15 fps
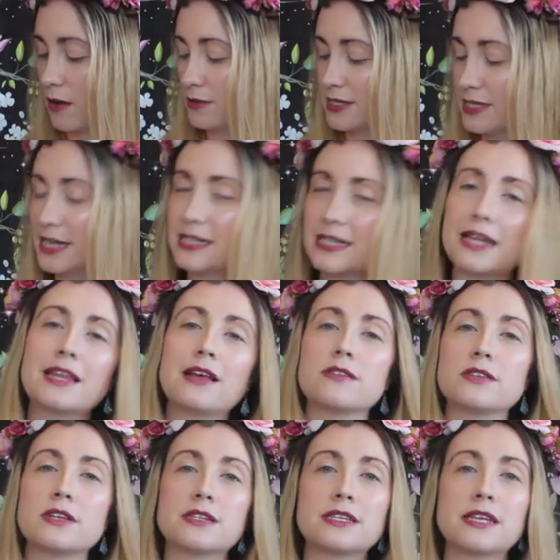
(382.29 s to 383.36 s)
I would say
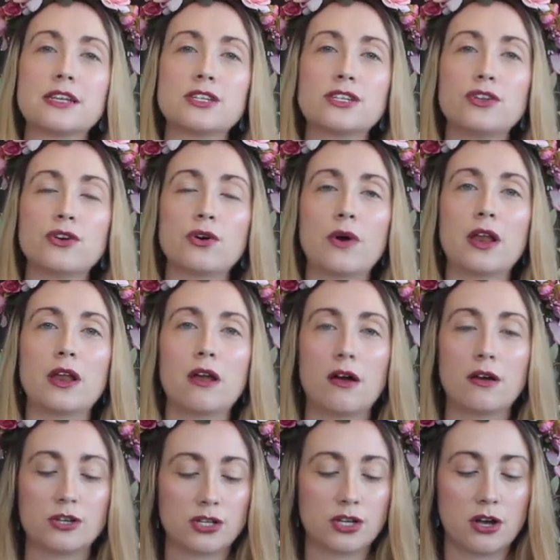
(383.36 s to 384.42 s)
Danielle does tend to do quite
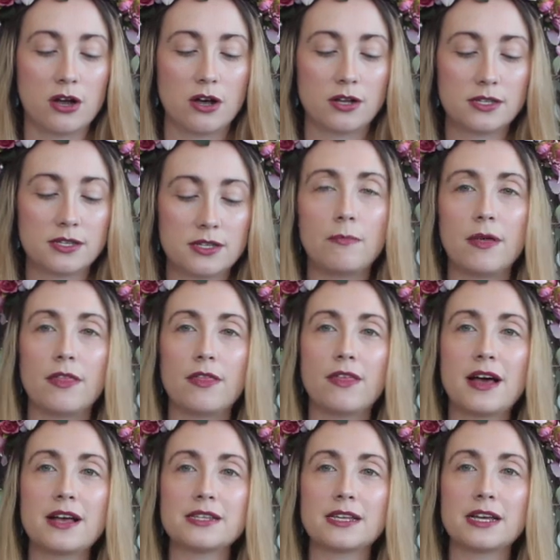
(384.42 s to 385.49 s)
large cards, but
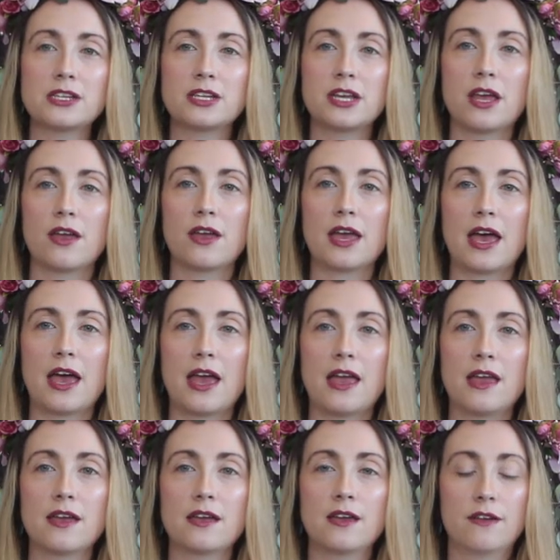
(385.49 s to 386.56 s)
that's actually okay